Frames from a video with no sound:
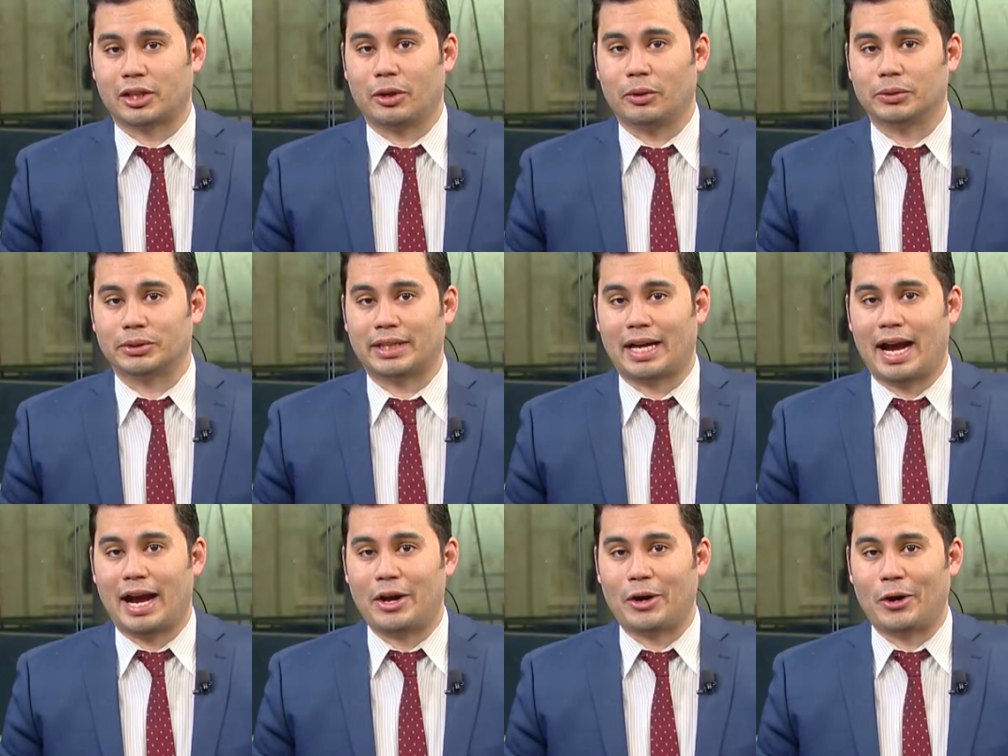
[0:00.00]

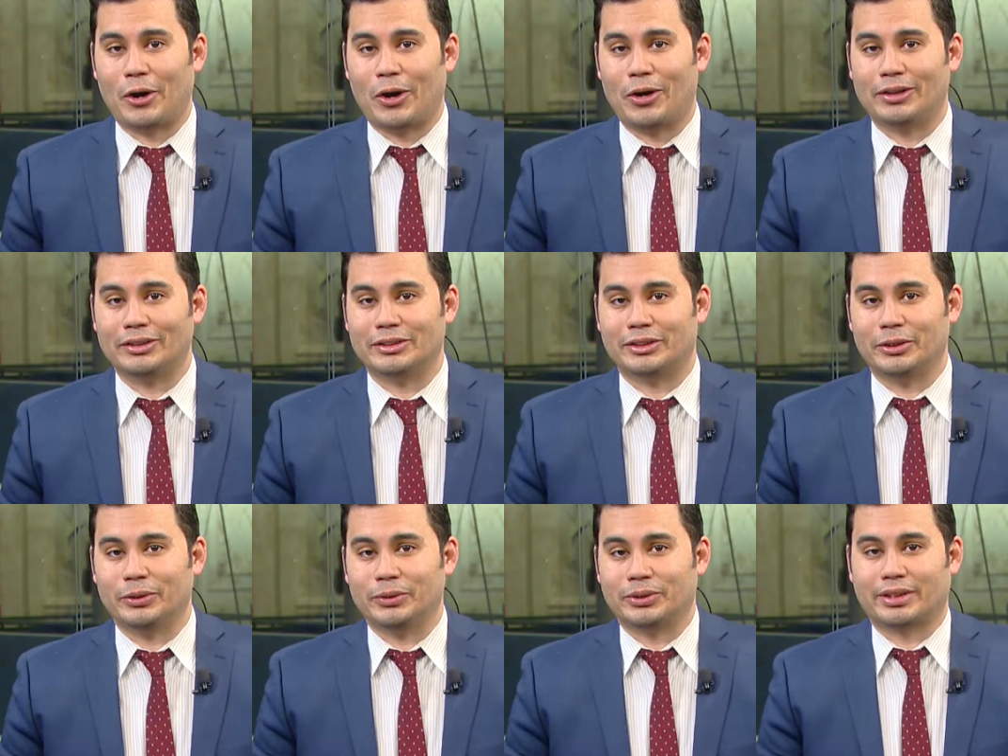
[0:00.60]
closed higher
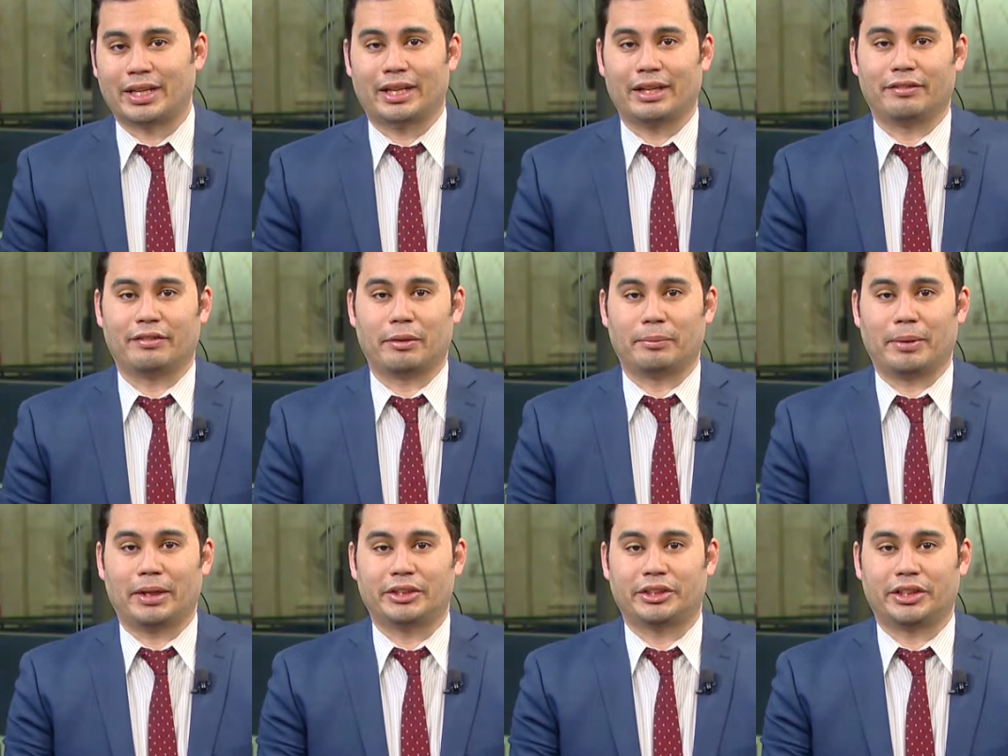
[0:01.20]
on Tuesday,
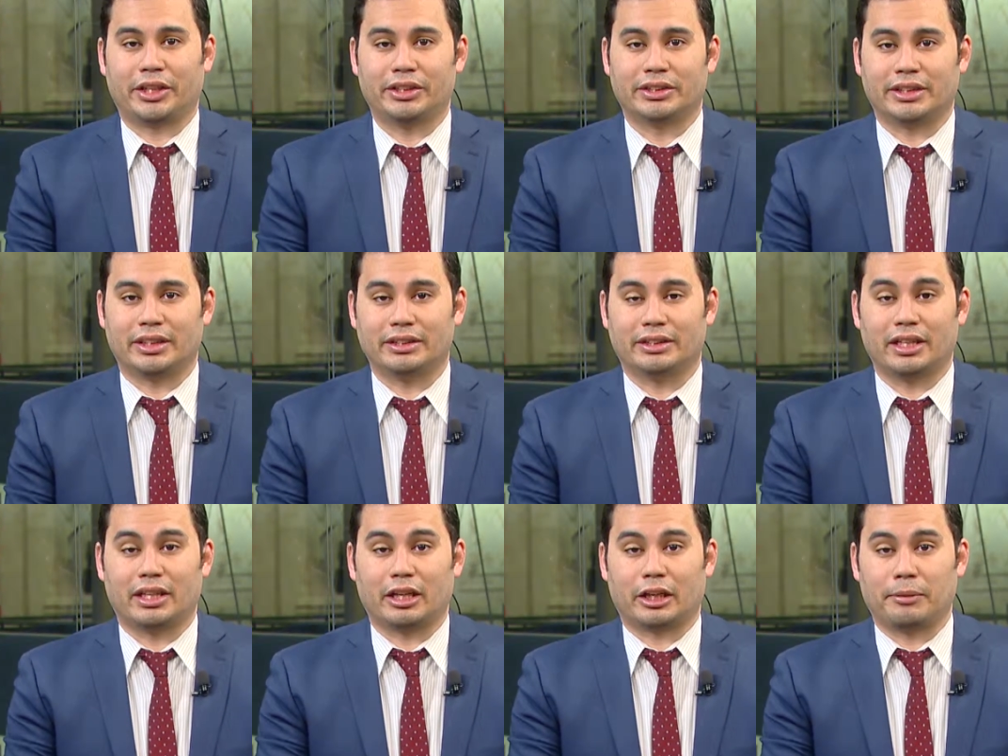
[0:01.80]
lifted by shares
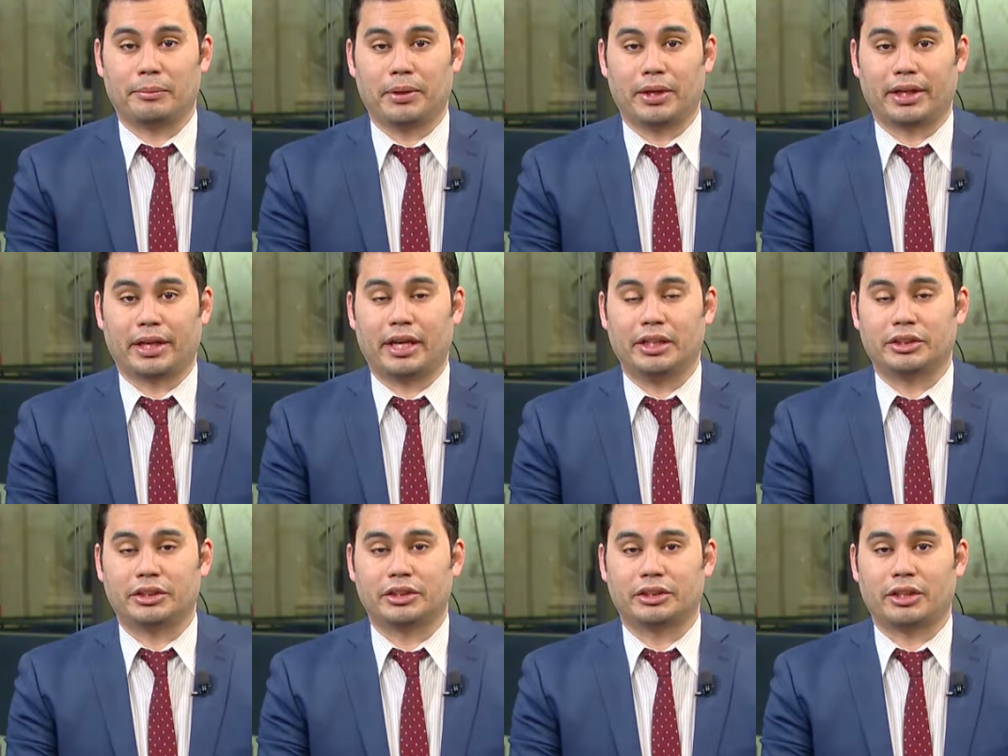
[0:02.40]
in
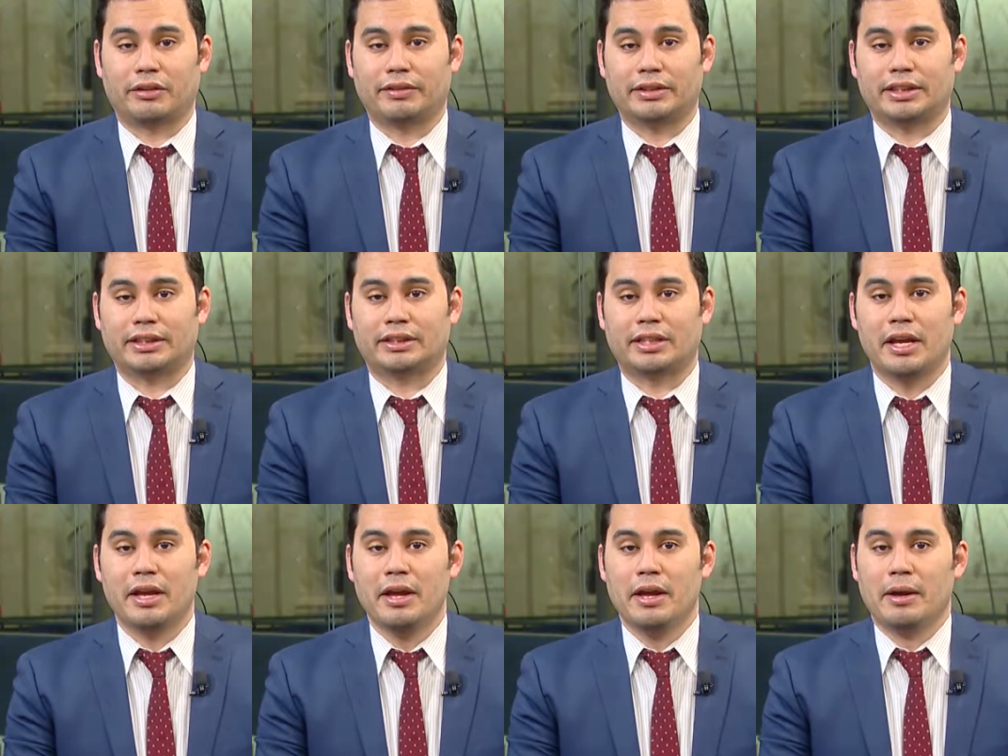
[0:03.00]
telecommunication
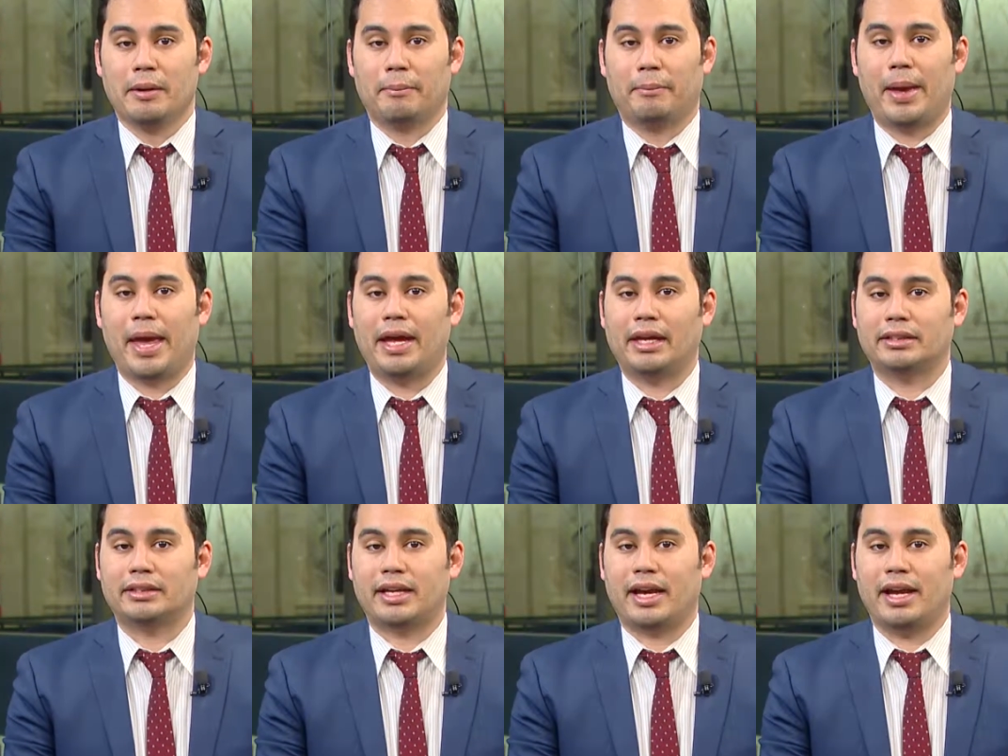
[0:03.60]
services,
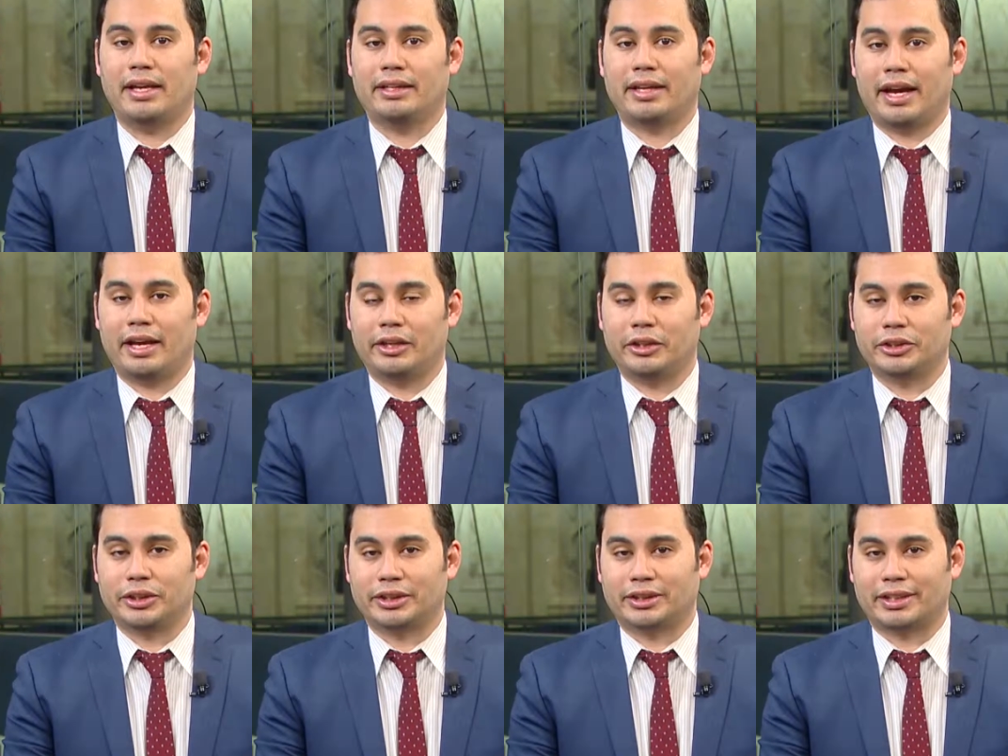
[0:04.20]
banks, and
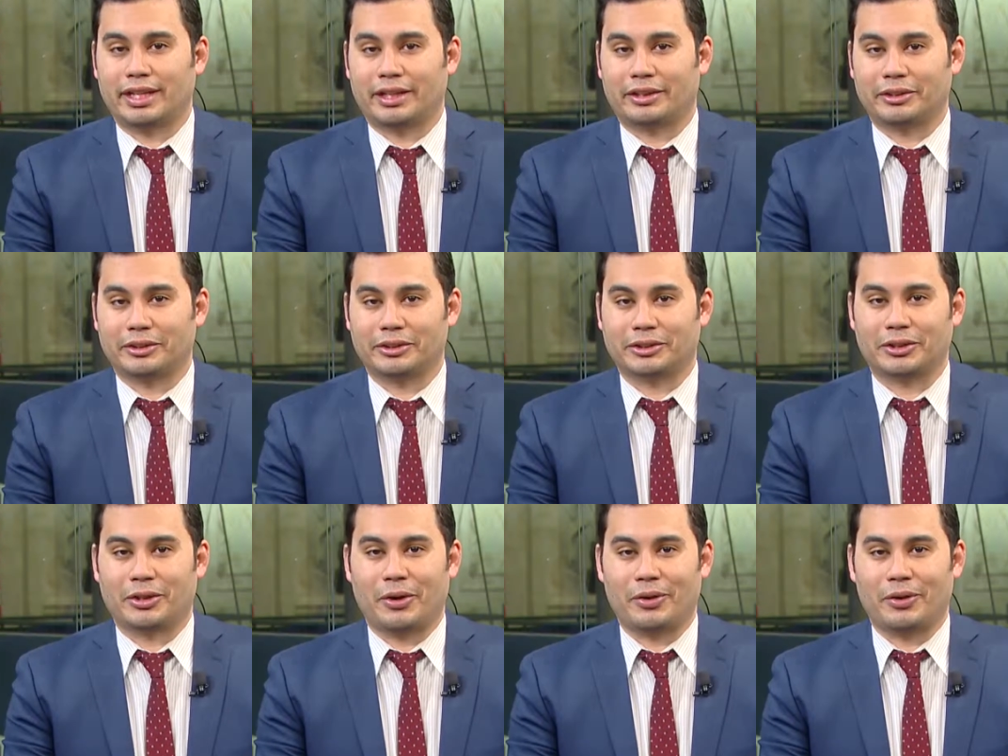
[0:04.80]
energy sectors.